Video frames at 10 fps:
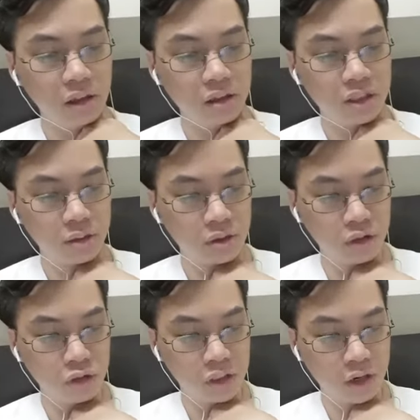A ship's
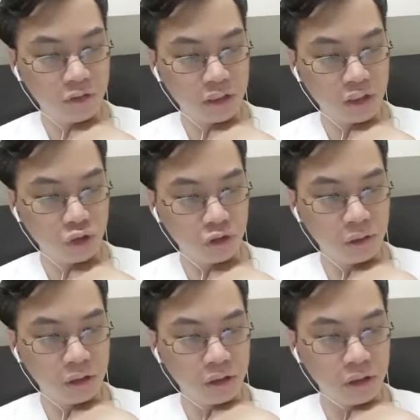constitution covers its
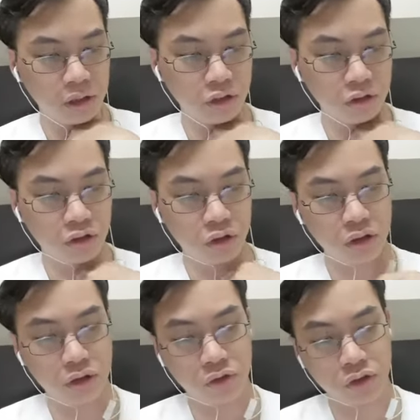durability and du quantity
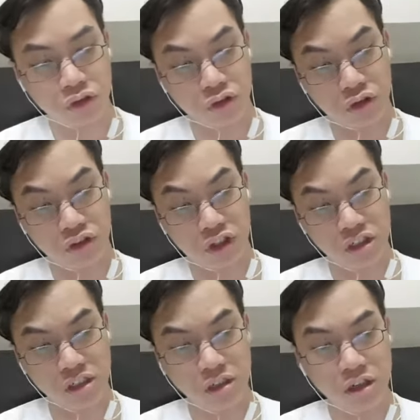of cons construction.